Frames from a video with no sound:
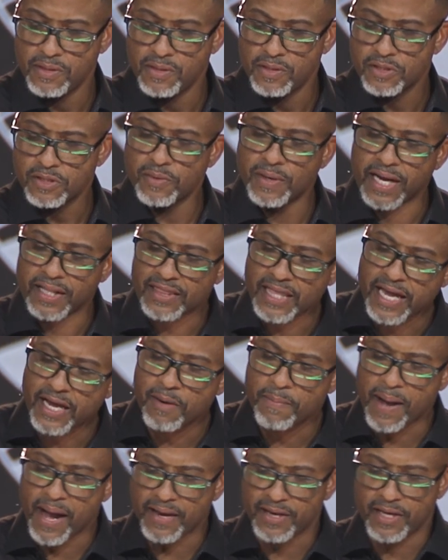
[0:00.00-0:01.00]
So when I think
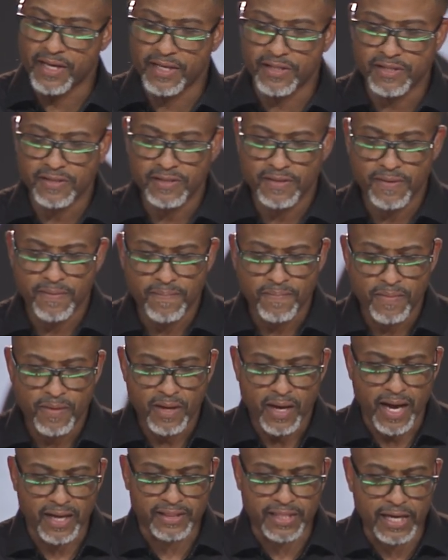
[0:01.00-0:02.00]
about this,
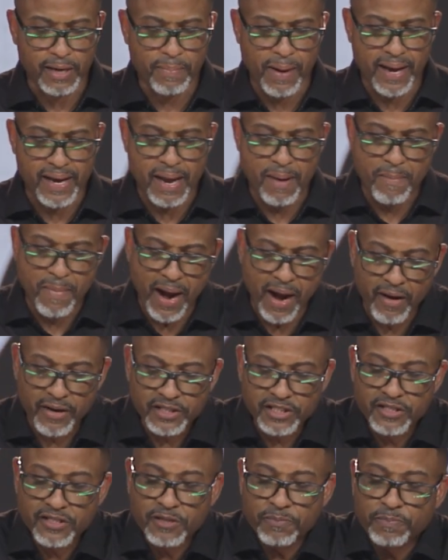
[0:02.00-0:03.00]
I think about that
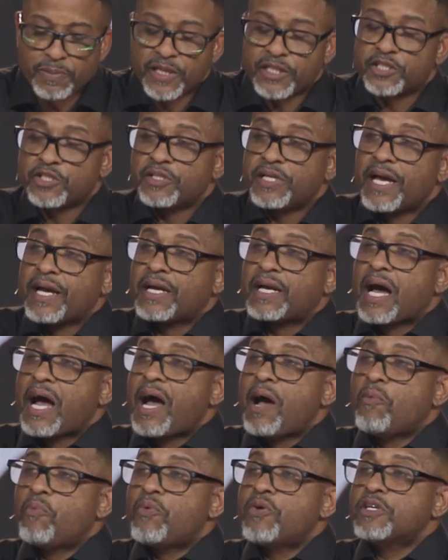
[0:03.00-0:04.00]
marriage is a picture that
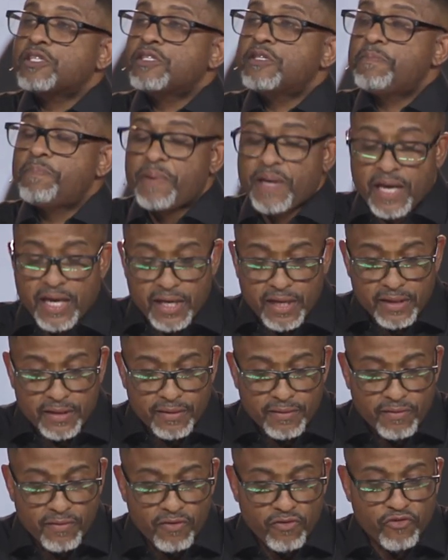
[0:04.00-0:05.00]
God wants to paint
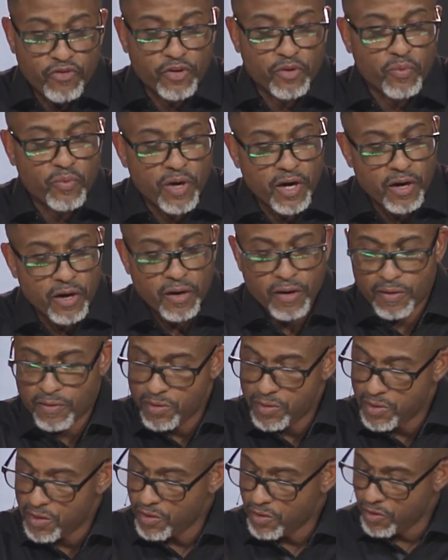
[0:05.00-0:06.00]
for the world,
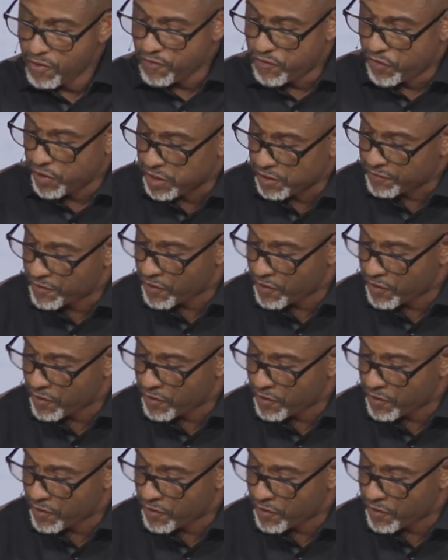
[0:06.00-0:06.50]
full of